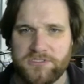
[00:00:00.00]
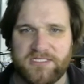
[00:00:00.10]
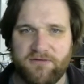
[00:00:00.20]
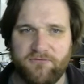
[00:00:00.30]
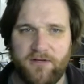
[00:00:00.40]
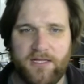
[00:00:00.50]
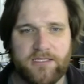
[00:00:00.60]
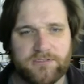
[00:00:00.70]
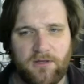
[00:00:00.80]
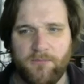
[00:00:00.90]
differently.
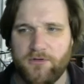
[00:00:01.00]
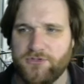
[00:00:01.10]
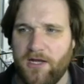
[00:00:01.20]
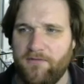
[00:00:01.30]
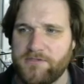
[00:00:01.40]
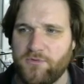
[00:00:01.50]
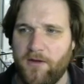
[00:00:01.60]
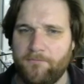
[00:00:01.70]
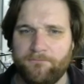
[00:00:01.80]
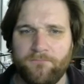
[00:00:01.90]
So I'm going to try it this
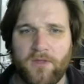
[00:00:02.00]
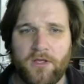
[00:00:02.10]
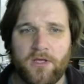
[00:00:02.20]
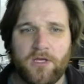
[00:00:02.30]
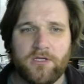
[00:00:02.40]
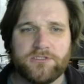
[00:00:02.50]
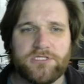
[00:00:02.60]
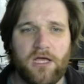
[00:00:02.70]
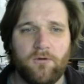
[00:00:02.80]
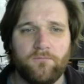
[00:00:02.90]
way.
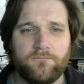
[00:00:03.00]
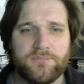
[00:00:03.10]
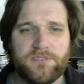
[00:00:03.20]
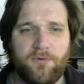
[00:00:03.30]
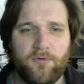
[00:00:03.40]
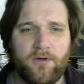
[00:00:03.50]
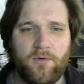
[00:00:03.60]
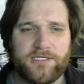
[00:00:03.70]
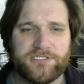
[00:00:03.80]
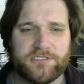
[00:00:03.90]
So, supporting
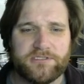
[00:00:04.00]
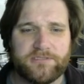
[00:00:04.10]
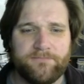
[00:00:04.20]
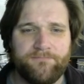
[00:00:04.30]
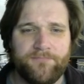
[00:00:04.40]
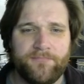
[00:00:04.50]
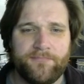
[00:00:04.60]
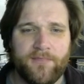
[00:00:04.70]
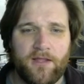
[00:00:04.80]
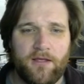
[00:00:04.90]
questions.
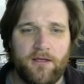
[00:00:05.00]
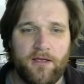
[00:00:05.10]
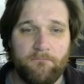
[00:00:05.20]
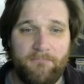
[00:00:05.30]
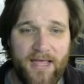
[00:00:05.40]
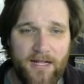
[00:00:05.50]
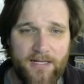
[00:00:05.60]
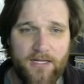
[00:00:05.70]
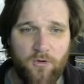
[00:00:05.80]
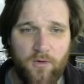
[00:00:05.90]

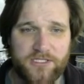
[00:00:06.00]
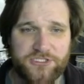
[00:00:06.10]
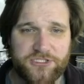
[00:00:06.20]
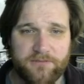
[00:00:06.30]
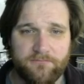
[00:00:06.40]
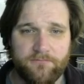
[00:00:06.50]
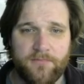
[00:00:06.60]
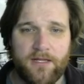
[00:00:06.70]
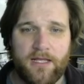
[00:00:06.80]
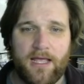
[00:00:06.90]
Compelling question:
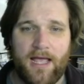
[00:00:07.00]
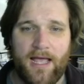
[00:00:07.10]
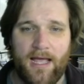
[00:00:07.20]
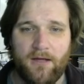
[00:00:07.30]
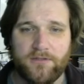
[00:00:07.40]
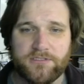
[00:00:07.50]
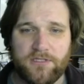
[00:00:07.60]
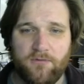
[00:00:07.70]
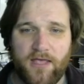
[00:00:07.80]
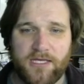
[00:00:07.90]
how does
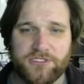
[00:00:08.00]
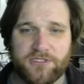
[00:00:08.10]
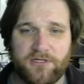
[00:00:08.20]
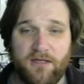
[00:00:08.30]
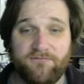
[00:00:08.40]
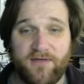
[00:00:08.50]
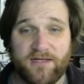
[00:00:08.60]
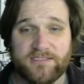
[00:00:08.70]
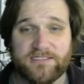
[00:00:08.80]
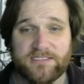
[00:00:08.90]
location
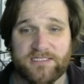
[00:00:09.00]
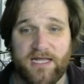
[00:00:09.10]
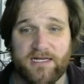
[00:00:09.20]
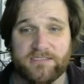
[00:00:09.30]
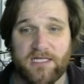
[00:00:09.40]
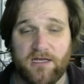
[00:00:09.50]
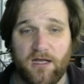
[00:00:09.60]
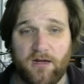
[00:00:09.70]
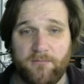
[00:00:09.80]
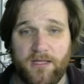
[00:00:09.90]
affect a society's
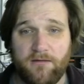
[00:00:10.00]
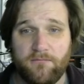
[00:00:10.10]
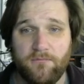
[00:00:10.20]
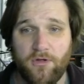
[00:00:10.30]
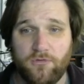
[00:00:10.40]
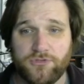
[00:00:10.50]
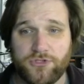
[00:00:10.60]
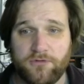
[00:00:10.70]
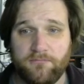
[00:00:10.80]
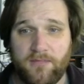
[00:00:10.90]
economy,
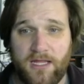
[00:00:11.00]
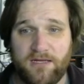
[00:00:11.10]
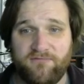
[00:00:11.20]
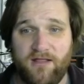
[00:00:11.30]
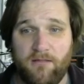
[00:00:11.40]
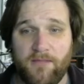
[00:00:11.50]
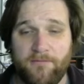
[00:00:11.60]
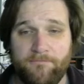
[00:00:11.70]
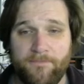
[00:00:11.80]
culture, and development?